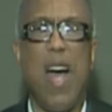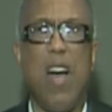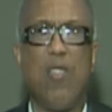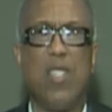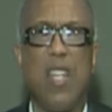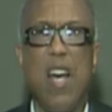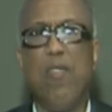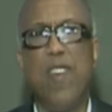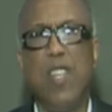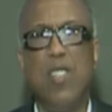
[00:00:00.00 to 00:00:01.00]
our
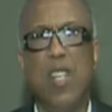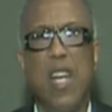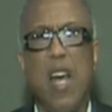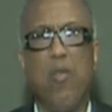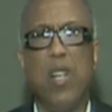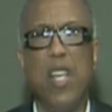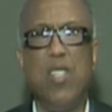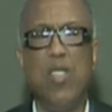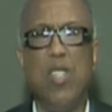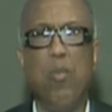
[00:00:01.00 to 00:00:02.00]
salvation and our
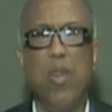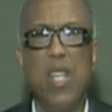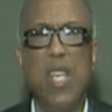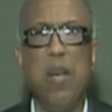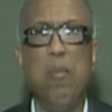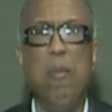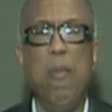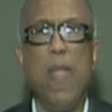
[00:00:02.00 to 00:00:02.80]
relationship with him.